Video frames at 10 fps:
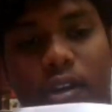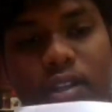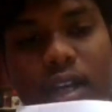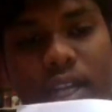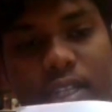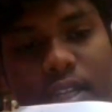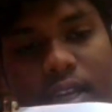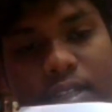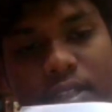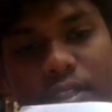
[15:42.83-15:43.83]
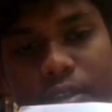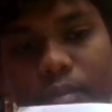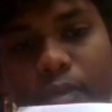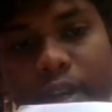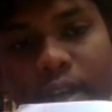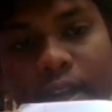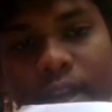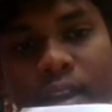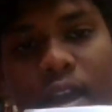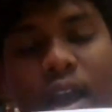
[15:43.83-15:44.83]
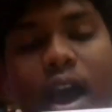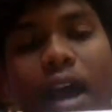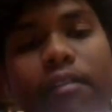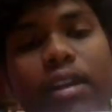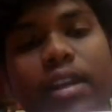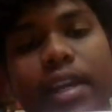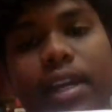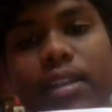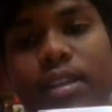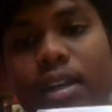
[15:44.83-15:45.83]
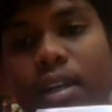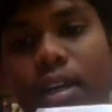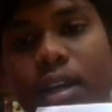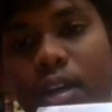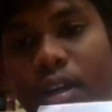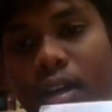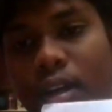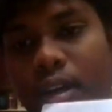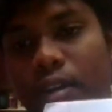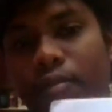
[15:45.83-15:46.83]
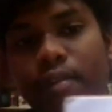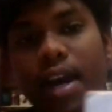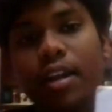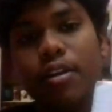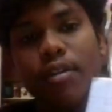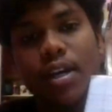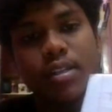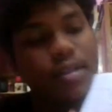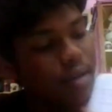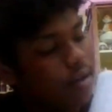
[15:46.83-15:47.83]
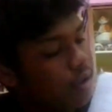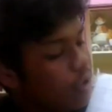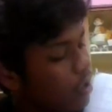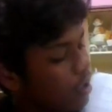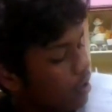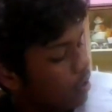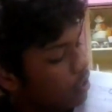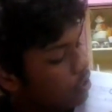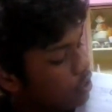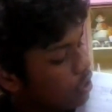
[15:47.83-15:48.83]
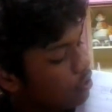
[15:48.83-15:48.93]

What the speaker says: as 0.9, I will take the value as 0.